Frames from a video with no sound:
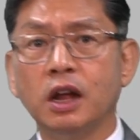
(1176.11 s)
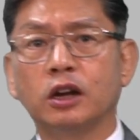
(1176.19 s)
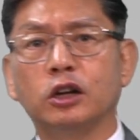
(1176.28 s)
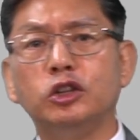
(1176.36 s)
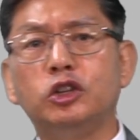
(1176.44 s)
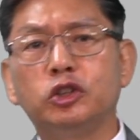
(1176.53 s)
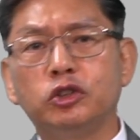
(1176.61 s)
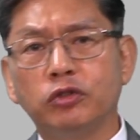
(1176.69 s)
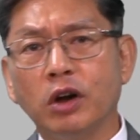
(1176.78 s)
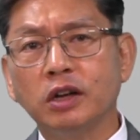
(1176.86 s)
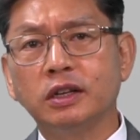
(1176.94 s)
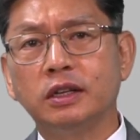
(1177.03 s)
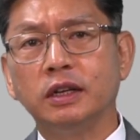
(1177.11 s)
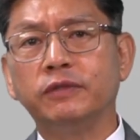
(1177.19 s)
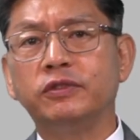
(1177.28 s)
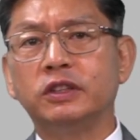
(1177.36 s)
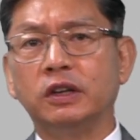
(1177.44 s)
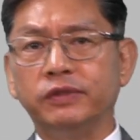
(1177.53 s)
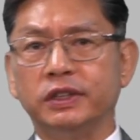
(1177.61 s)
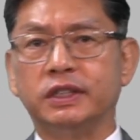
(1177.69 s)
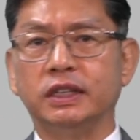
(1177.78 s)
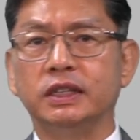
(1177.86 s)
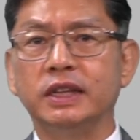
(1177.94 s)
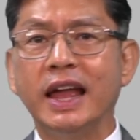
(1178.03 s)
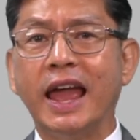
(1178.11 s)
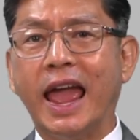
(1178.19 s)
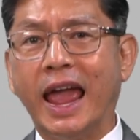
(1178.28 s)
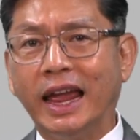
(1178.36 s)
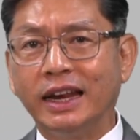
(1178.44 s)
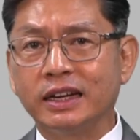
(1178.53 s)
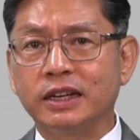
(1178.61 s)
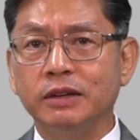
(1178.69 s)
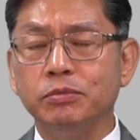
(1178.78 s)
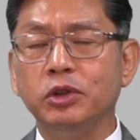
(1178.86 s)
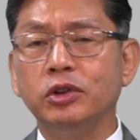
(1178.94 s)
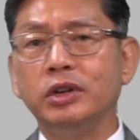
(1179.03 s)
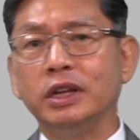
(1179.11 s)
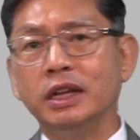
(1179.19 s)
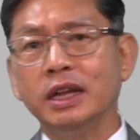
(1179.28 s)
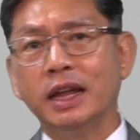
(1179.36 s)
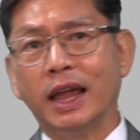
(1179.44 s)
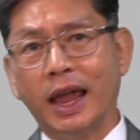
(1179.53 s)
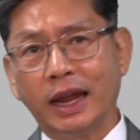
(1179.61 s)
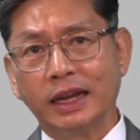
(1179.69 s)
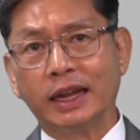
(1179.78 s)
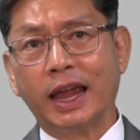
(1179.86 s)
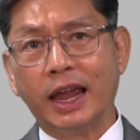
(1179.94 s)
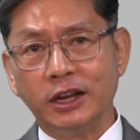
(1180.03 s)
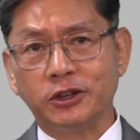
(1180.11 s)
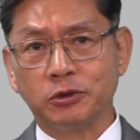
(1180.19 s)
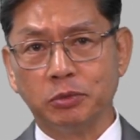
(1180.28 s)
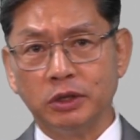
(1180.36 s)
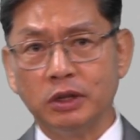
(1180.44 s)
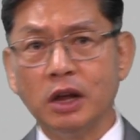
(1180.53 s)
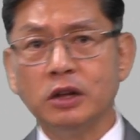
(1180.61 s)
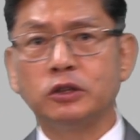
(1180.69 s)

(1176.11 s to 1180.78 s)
constructive services and community engagement.